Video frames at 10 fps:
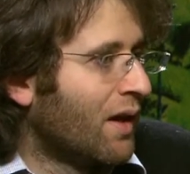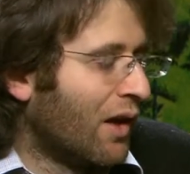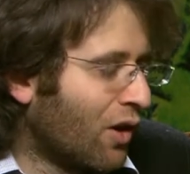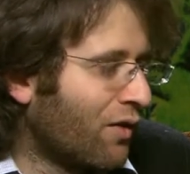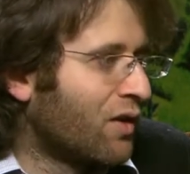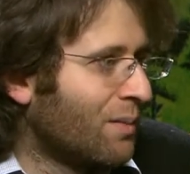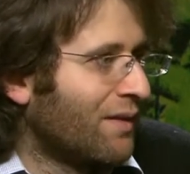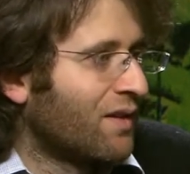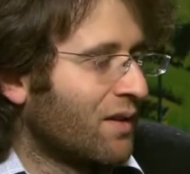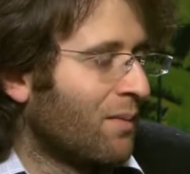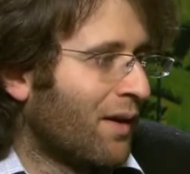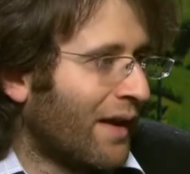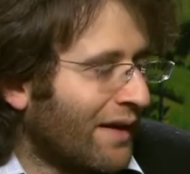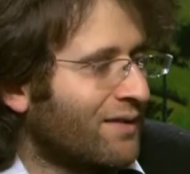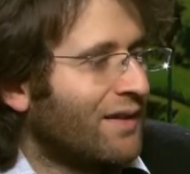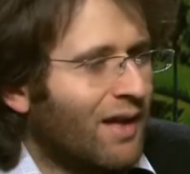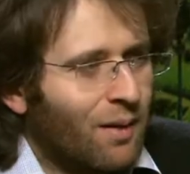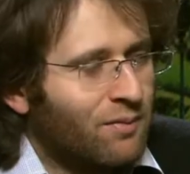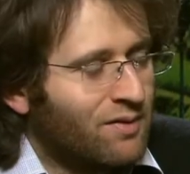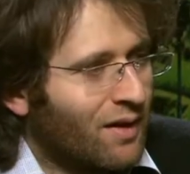A lot of the domestic demand actually
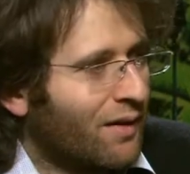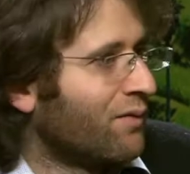comes